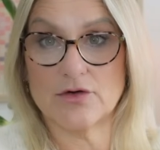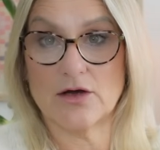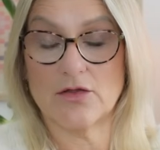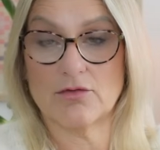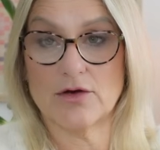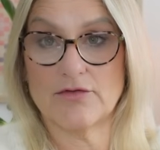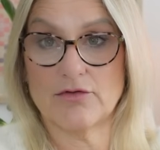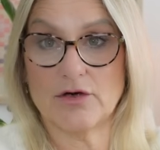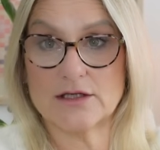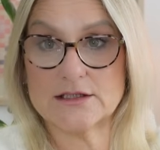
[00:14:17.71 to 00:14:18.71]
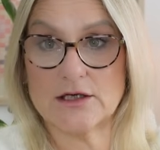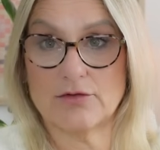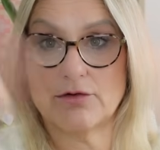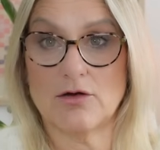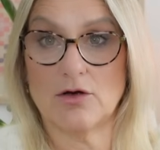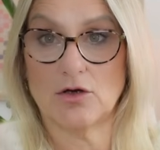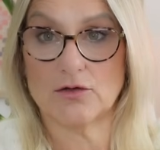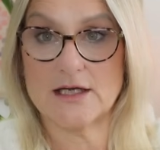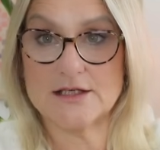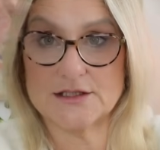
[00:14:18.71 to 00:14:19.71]
every right side row
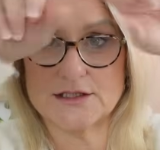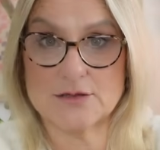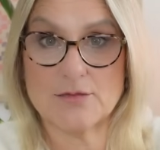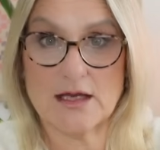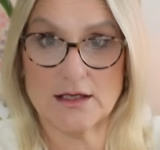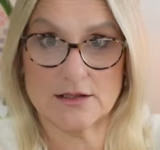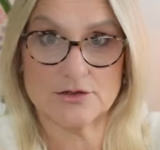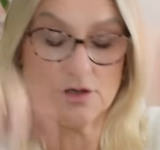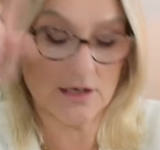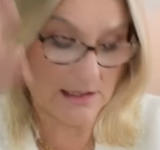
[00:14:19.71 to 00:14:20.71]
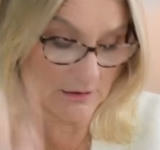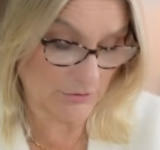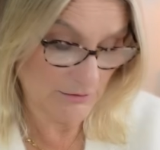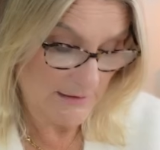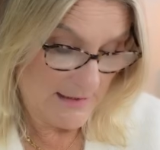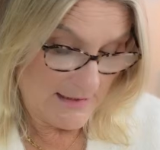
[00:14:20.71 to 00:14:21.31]
along the edges to make a triangle.